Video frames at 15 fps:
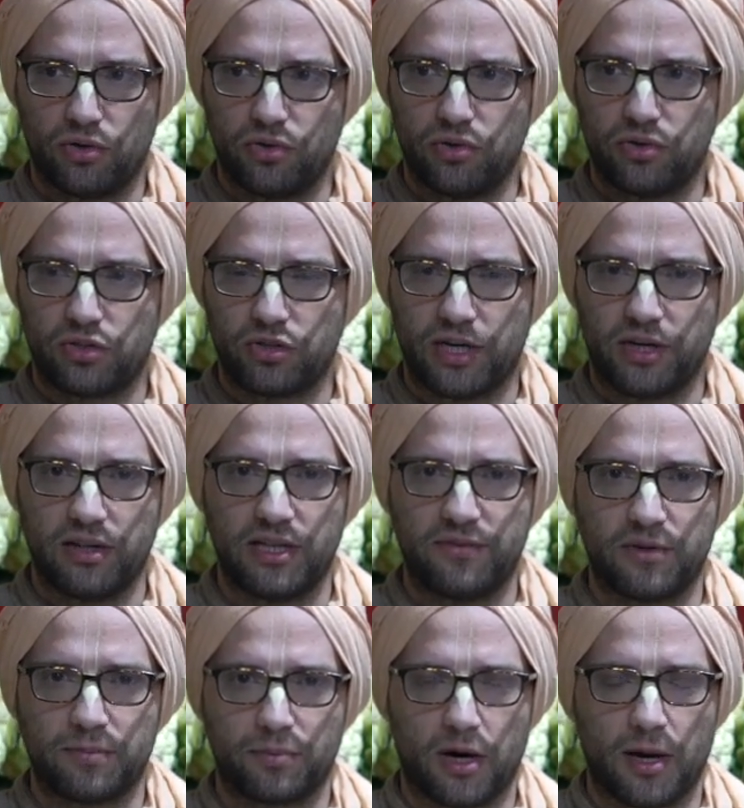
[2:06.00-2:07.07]
who's trying to live
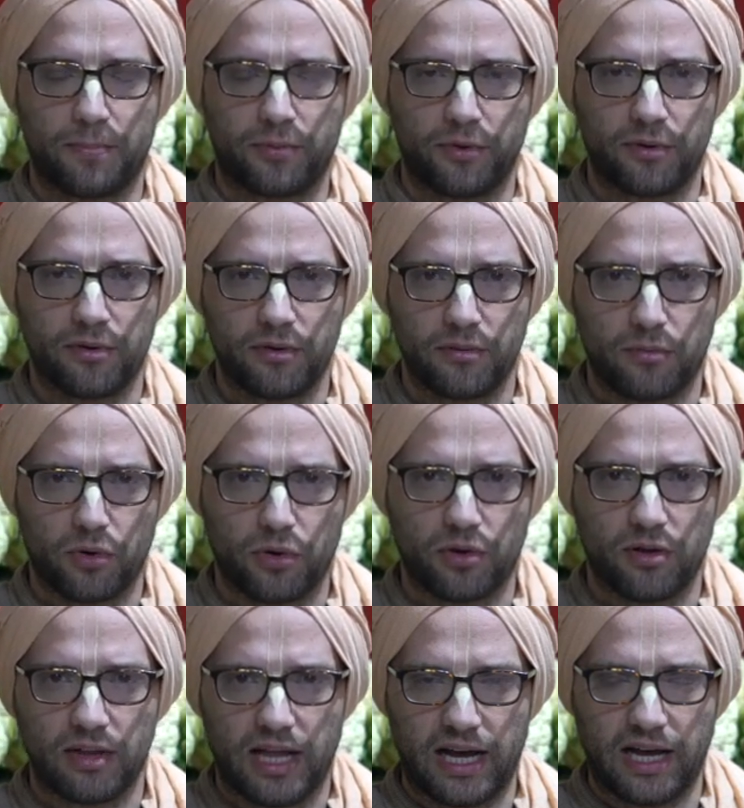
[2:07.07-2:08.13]
a proper
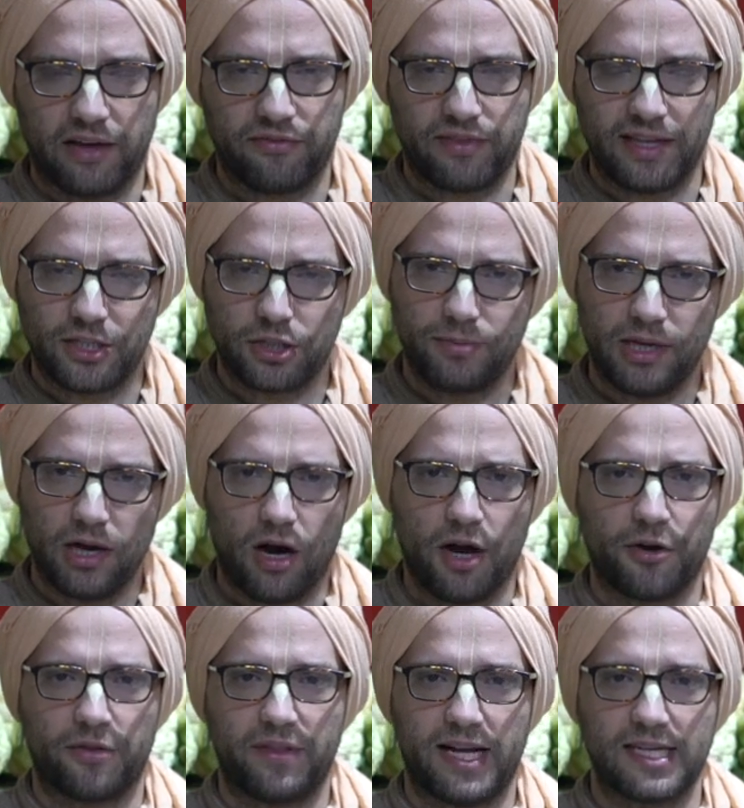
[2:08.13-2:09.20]
moral life, they should be
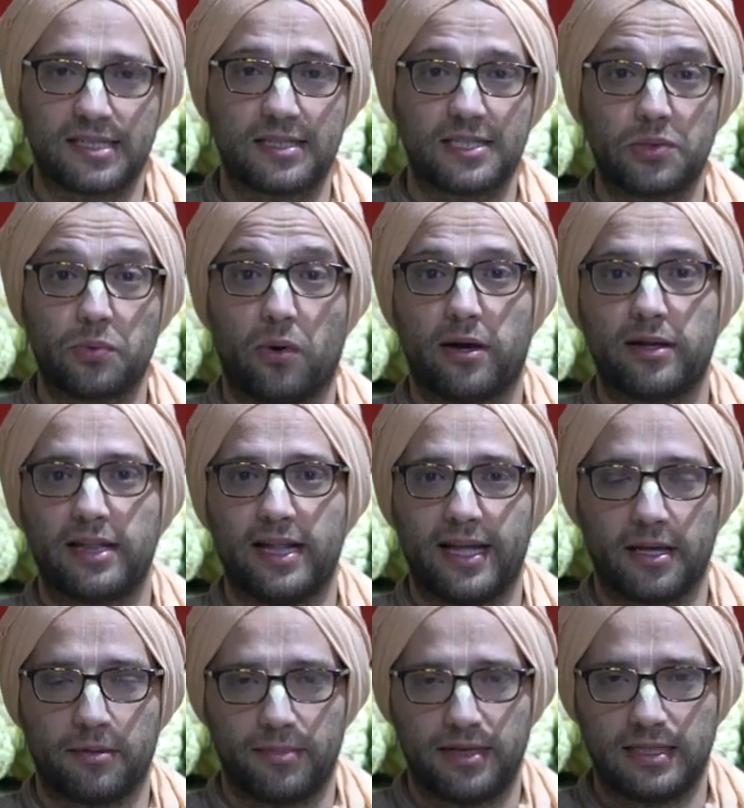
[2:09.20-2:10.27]
honored. That's the swan
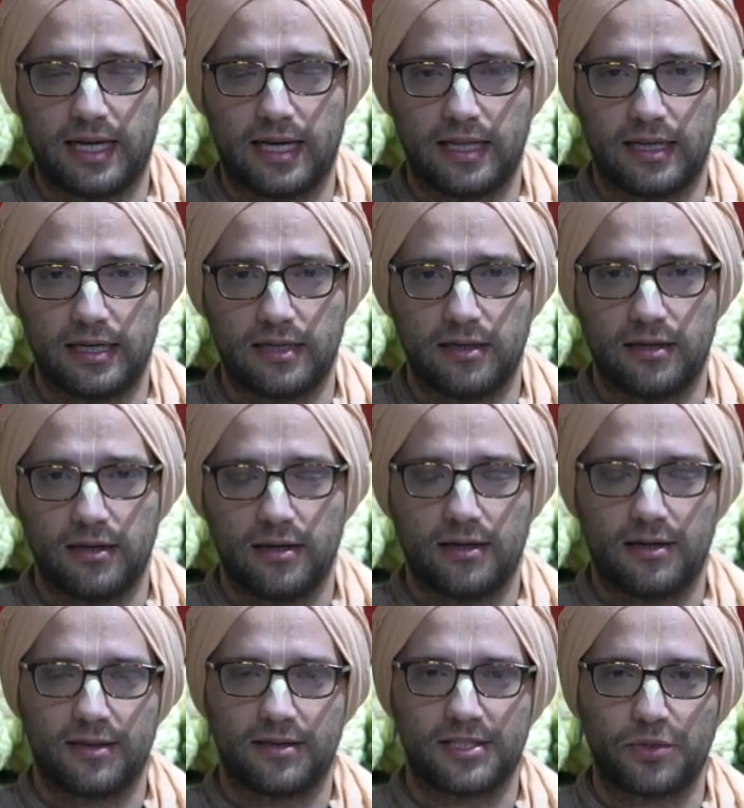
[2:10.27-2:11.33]
like mentality.
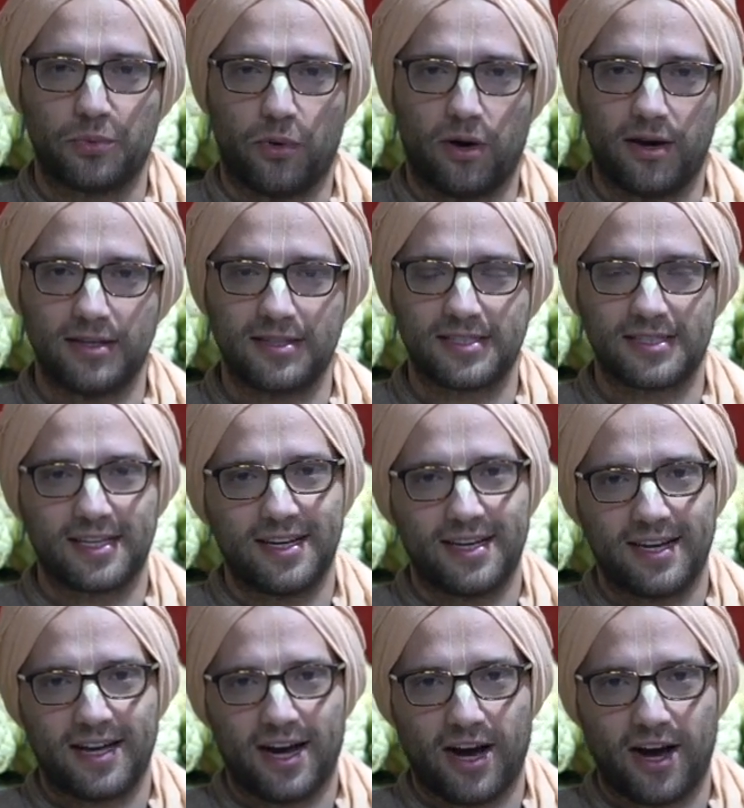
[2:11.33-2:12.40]
The swans
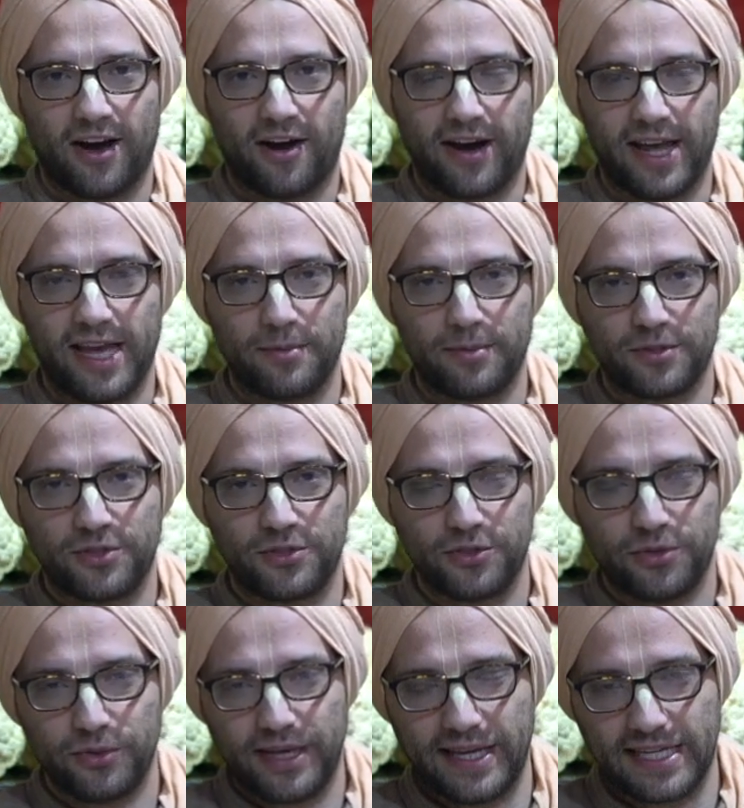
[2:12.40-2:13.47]
are able
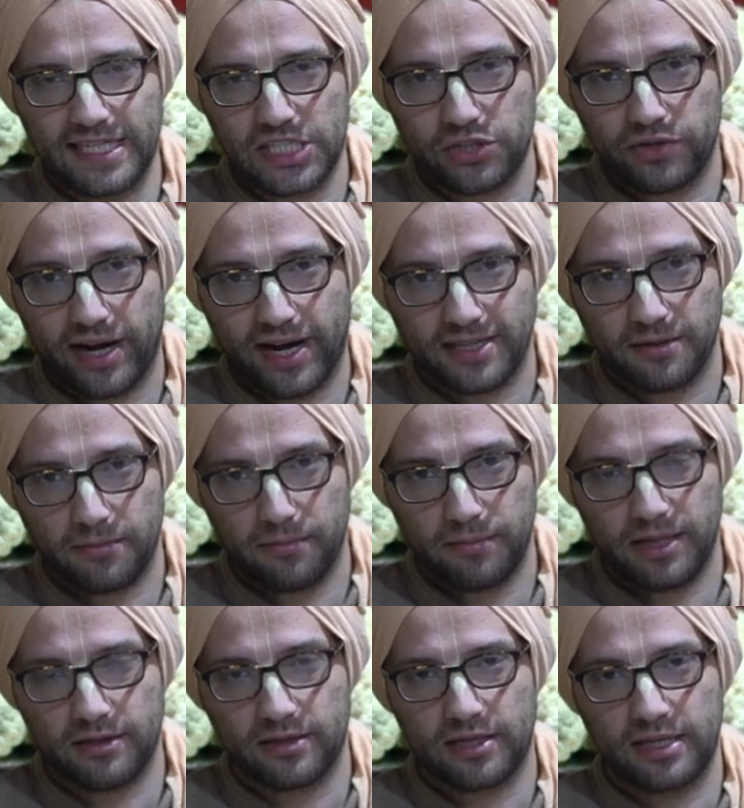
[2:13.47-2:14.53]
to extract
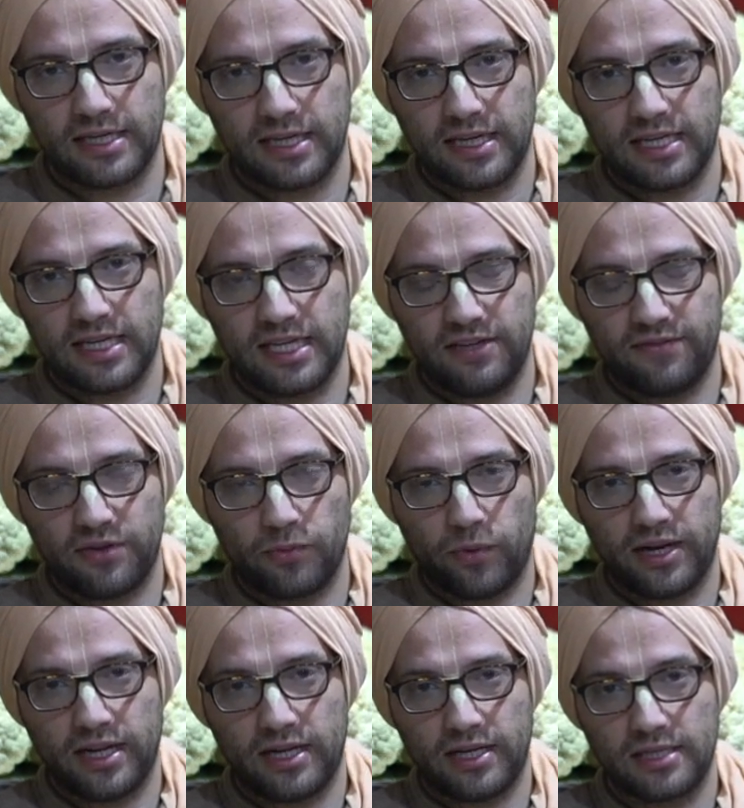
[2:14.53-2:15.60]
milk even
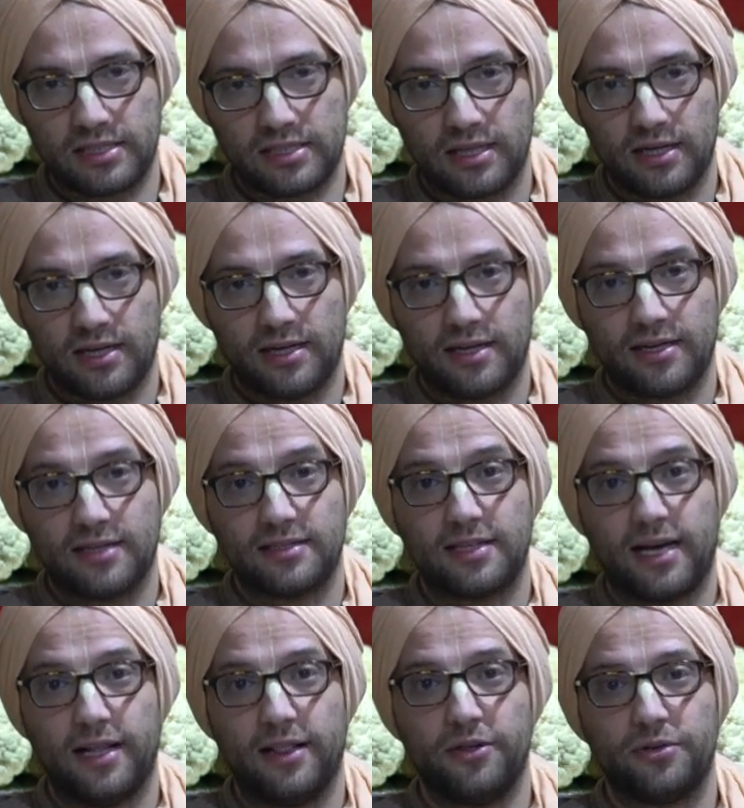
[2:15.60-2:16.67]
when it is
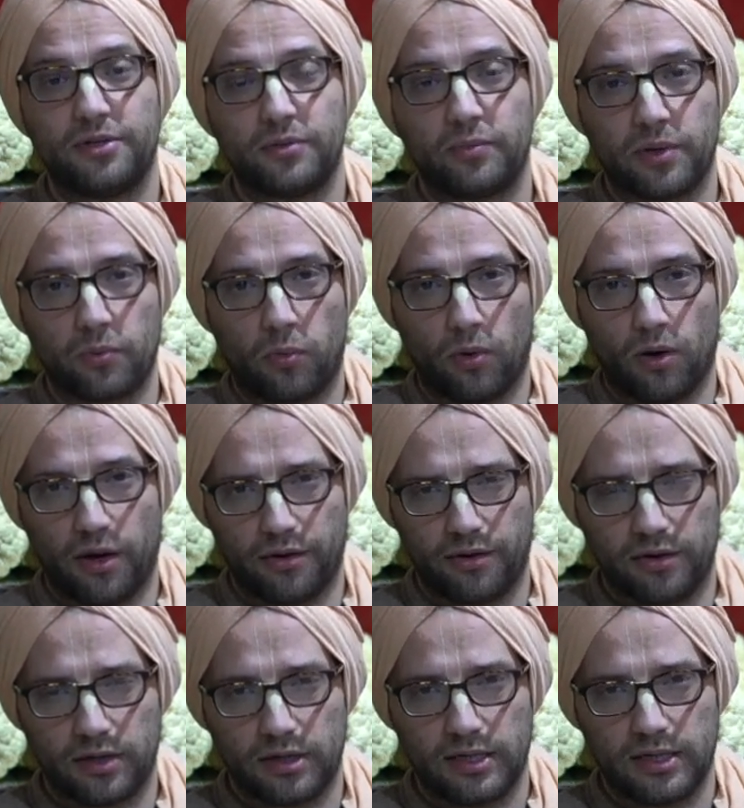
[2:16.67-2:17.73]
diluted with
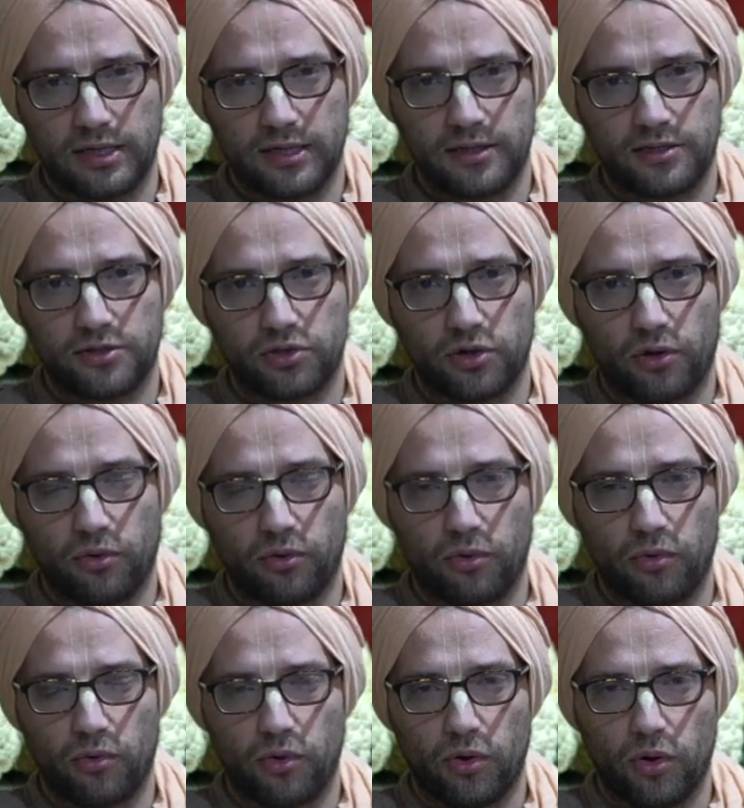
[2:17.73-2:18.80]
water. So
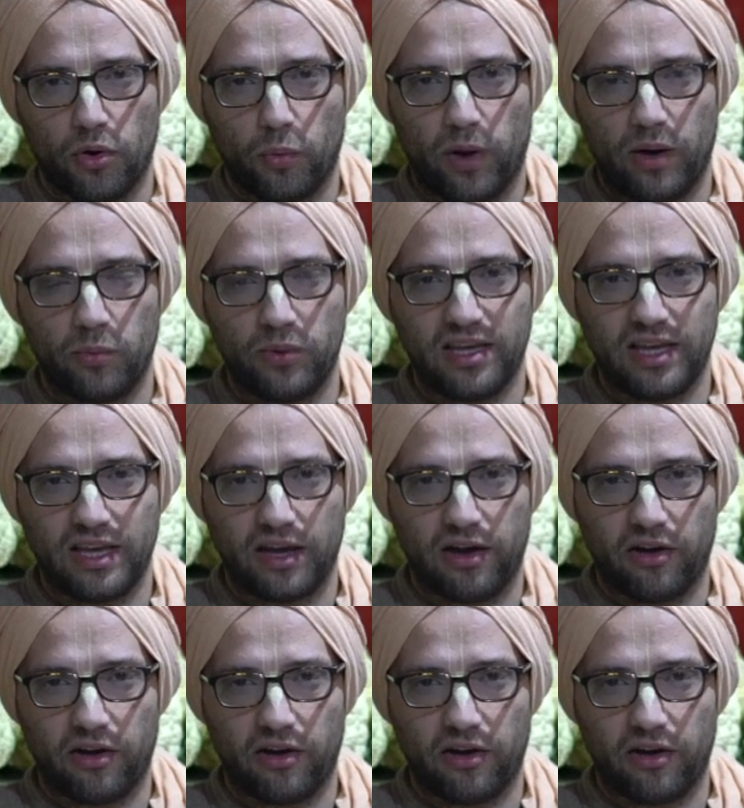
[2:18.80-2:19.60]
when we